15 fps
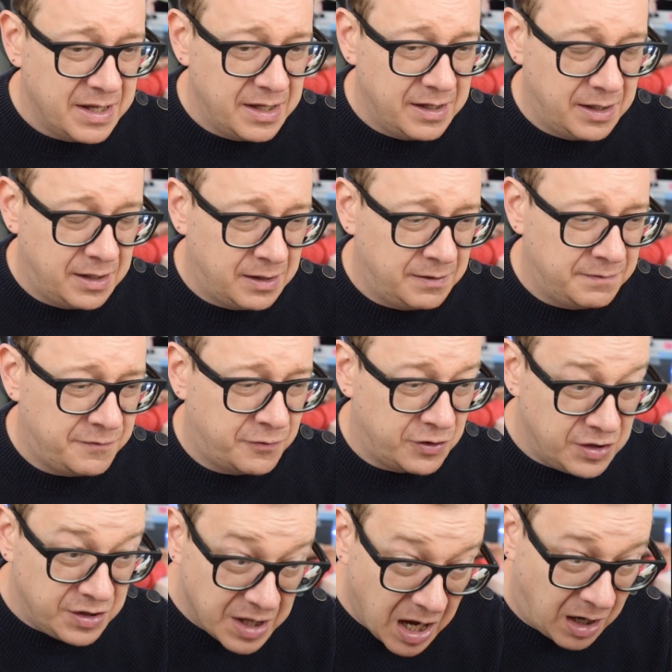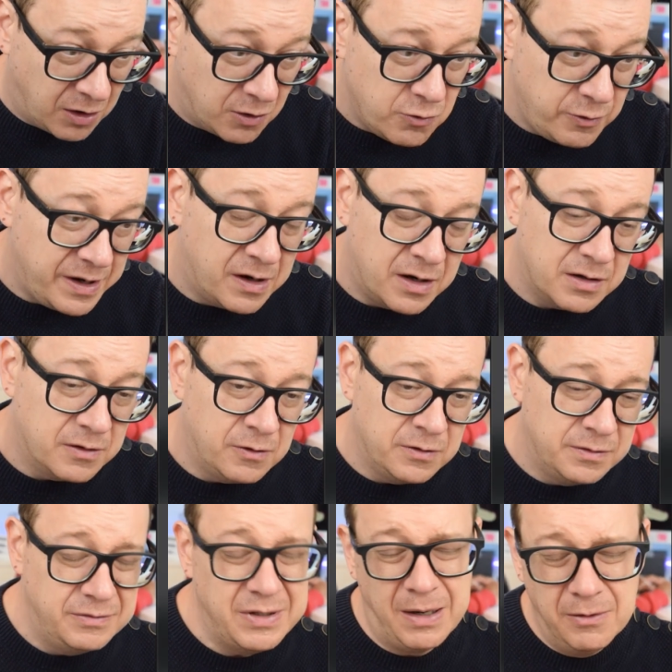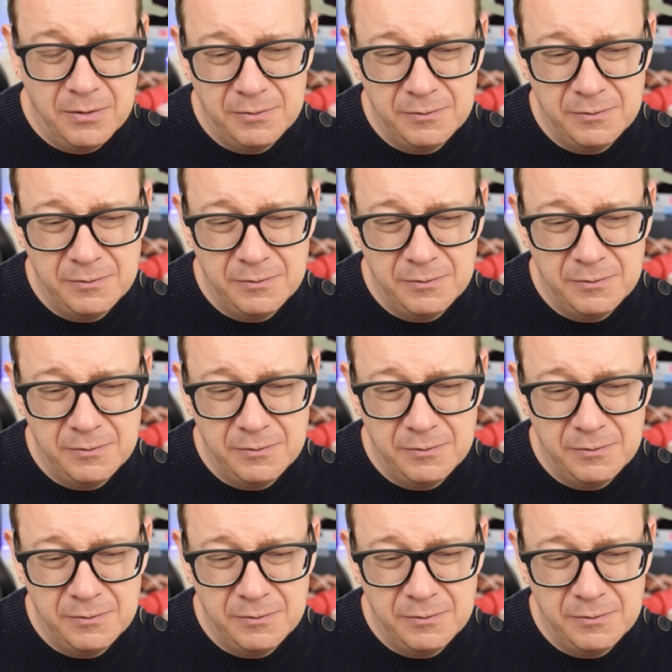uh, for now we are all yeah